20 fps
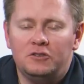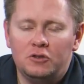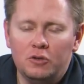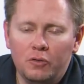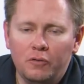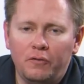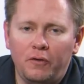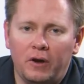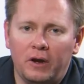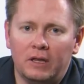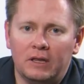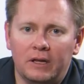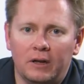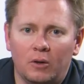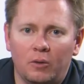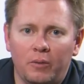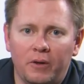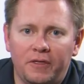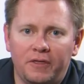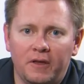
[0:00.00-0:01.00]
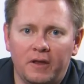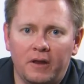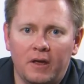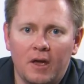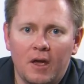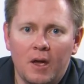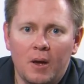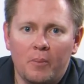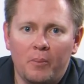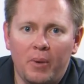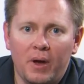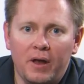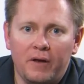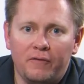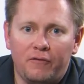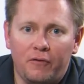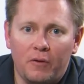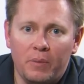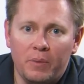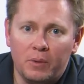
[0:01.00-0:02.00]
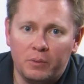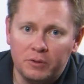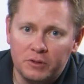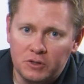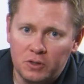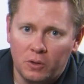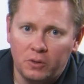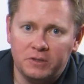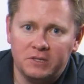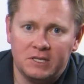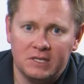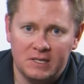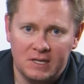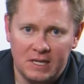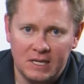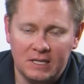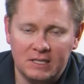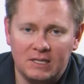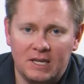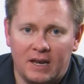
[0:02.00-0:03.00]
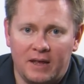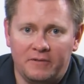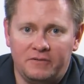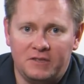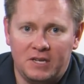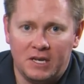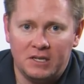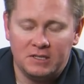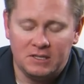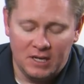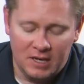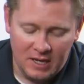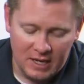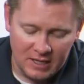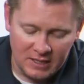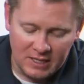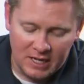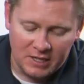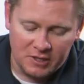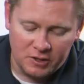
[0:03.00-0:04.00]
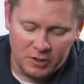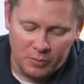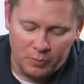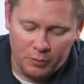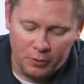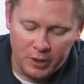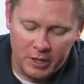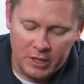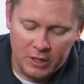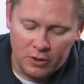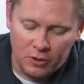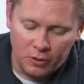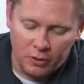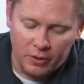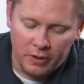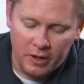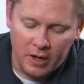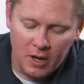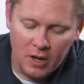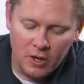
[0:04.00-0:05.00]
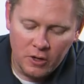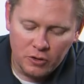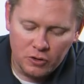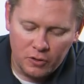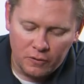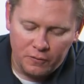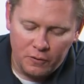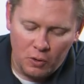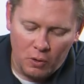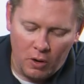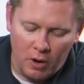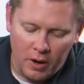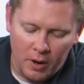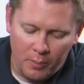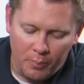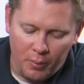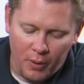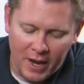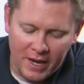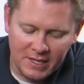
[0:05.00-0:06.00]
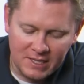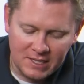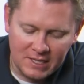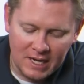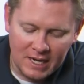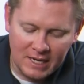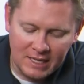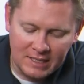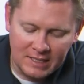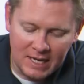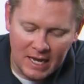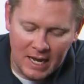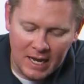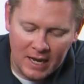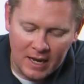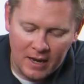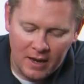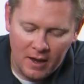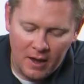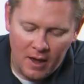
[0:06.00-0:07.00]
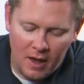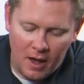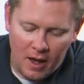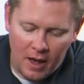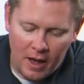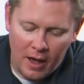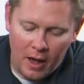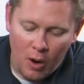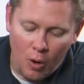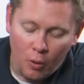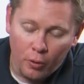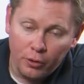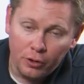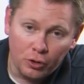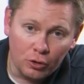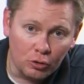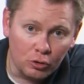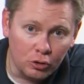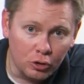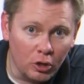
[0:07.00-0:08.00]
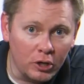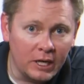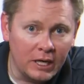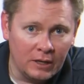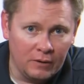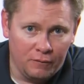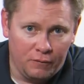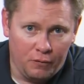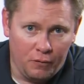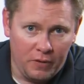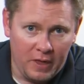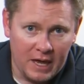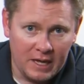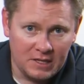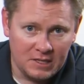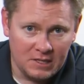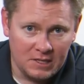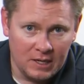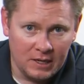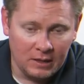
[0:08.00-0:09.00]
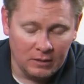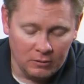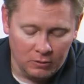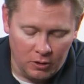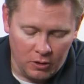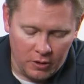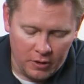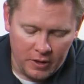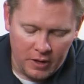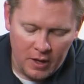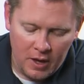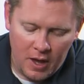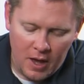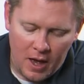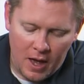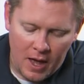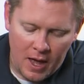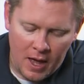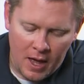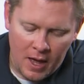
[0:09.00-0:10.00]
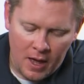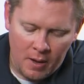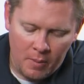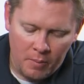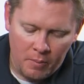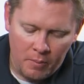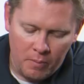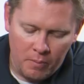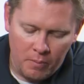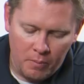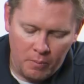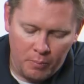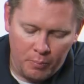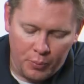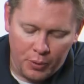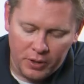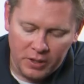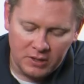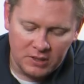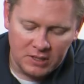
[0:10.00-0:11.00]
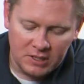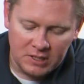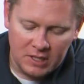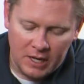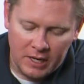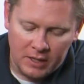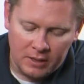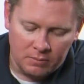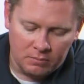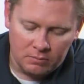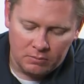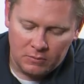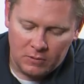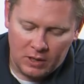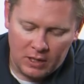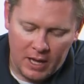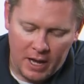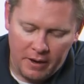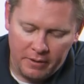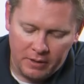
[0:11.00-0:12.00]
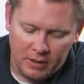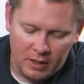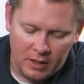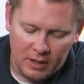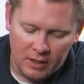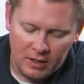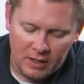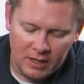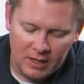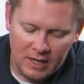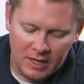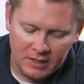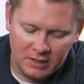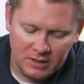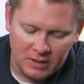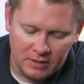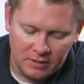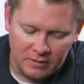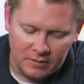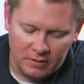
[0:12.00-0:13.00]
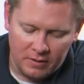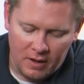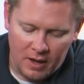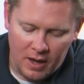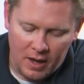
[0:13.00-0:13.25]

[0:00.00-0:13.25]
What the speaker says: do very little with it, but from the results and things that I've tested, it's actually pretty good. So if you're on a bright sunny day or you're looking for that sunny look, put it to sunny, cloudy, incandescent,